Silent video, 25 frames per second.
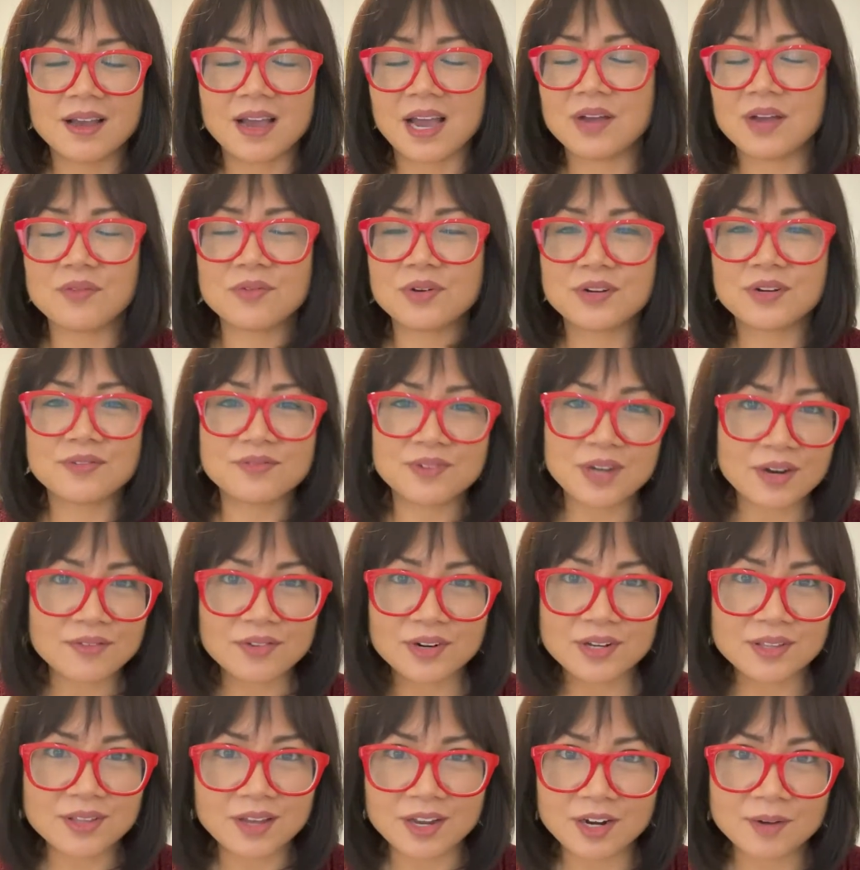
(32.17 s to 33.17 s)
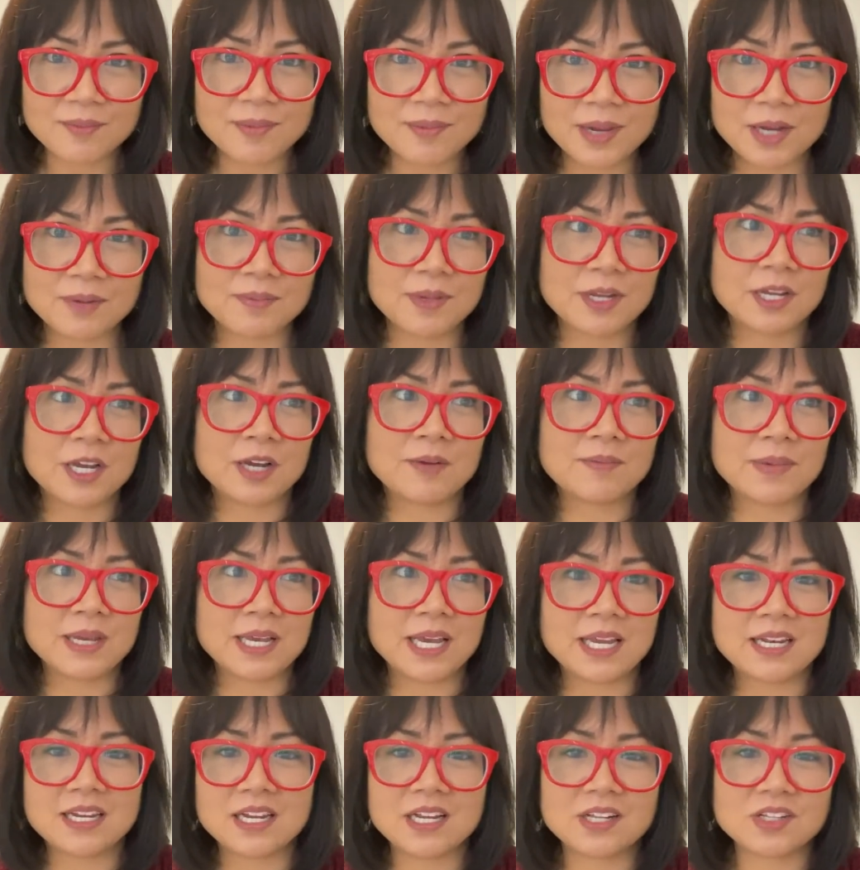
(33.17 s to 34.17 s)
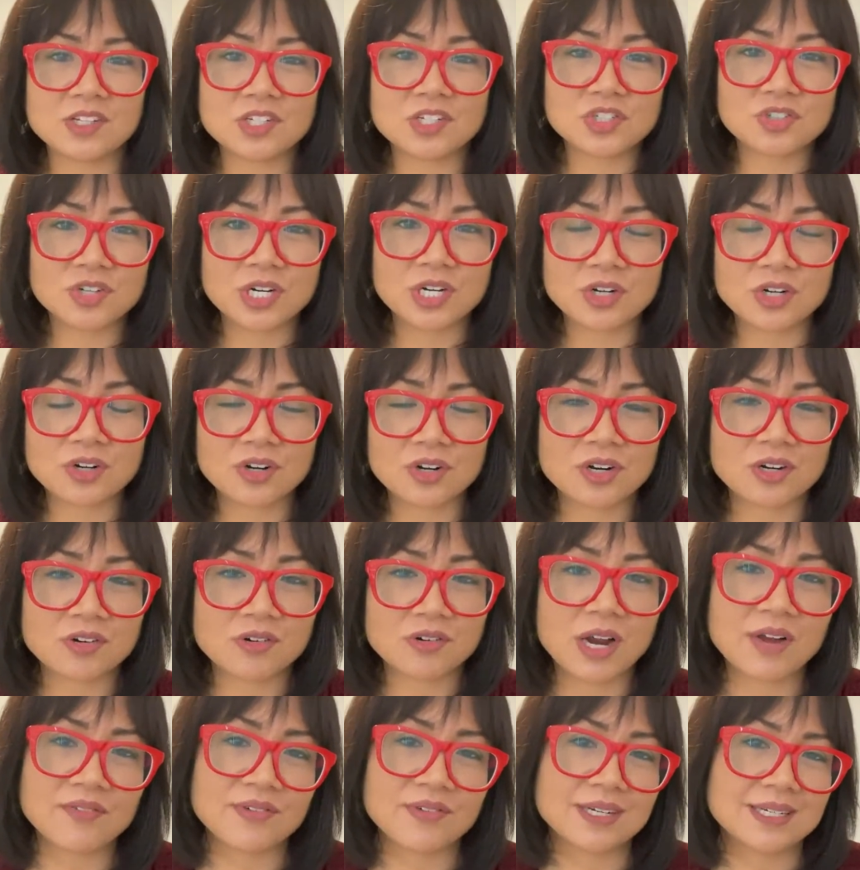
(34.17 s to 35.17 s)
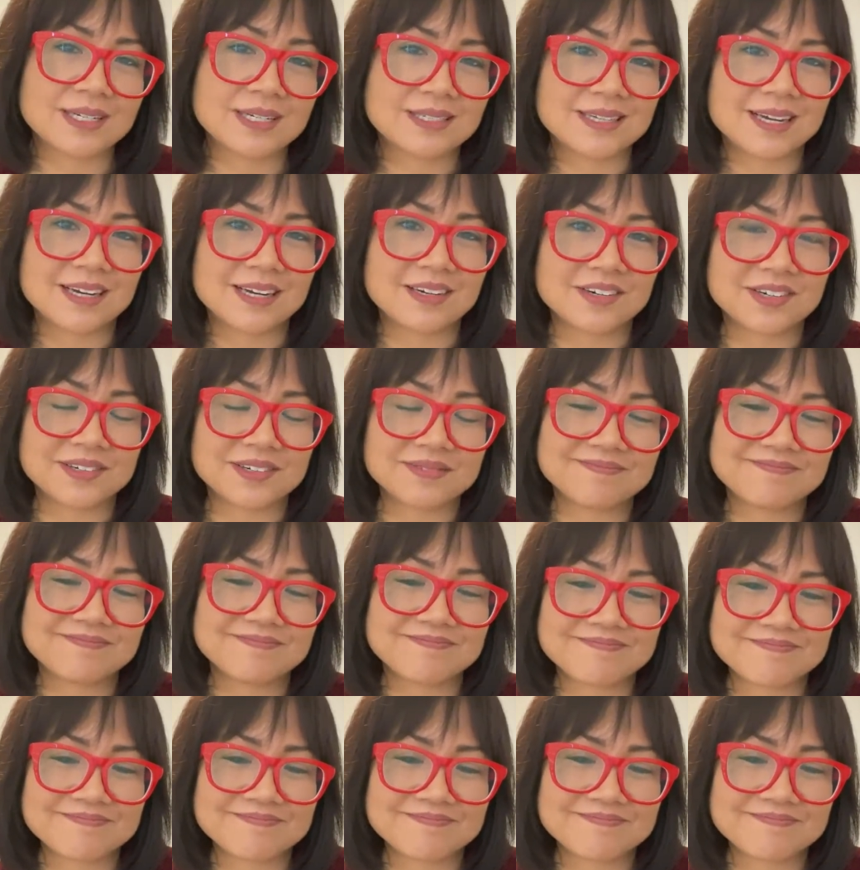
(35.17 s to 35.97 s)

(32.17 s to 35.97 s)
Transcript: I would have never thought about becoming an illustrator or a graphic designer.